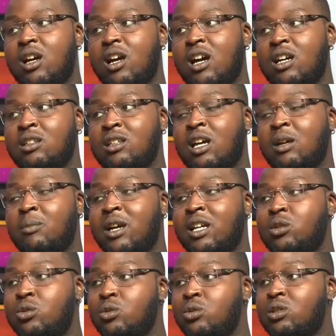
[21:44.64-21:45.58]
And now
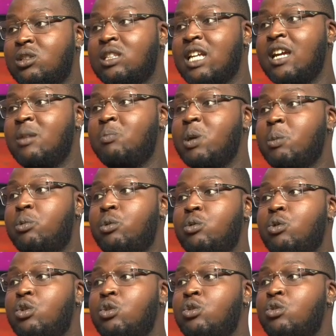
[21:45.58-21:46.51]
my truth, now people
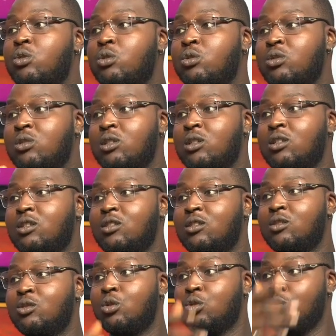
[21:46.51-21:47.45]
go know
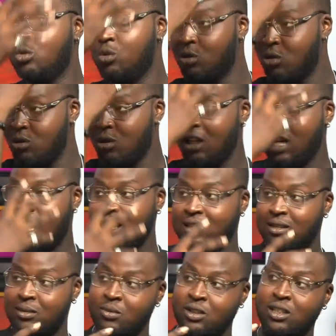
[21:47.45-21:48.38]

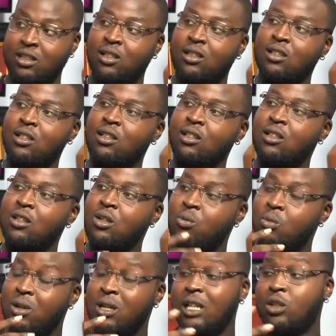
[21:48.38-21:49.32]
as me
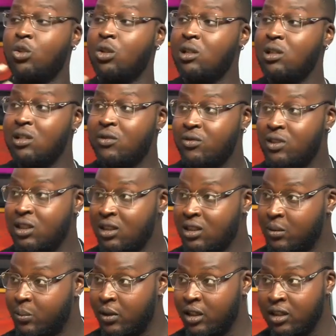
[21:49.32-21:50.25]
when I don't leave
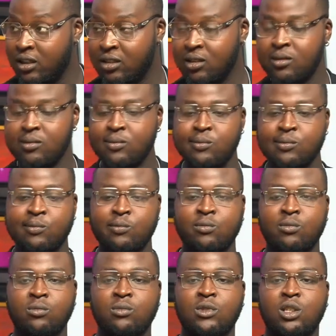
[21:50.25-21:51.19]
this plane.
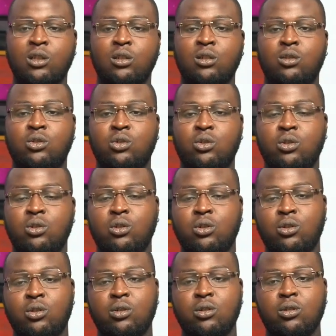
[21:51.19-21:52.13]

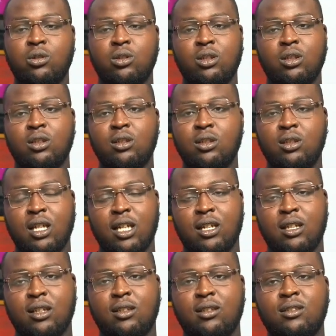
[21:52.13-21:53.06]
So,
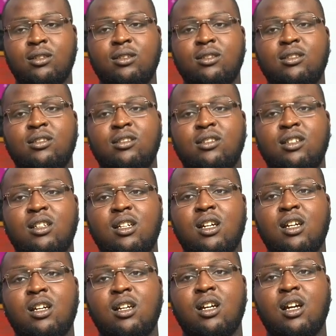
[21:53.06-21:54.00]
yeah.
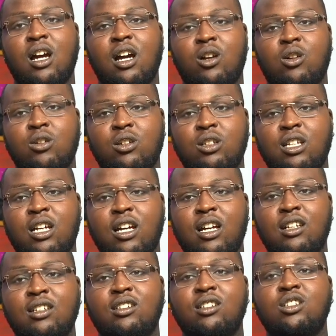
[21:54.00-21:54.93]
I called
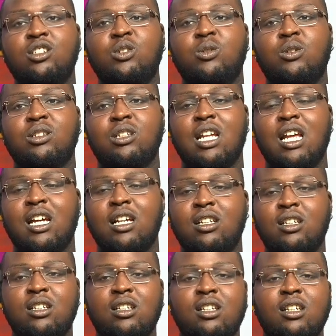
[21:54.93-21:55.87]
her. She was
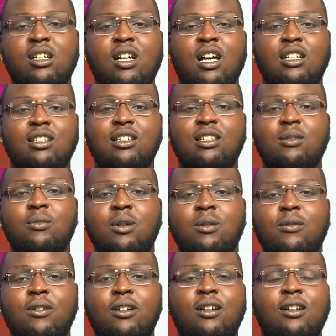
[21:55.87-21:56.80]
like, I said,
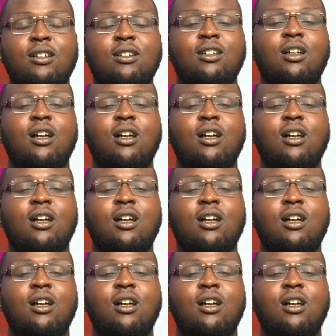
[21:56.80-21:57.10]
Mama,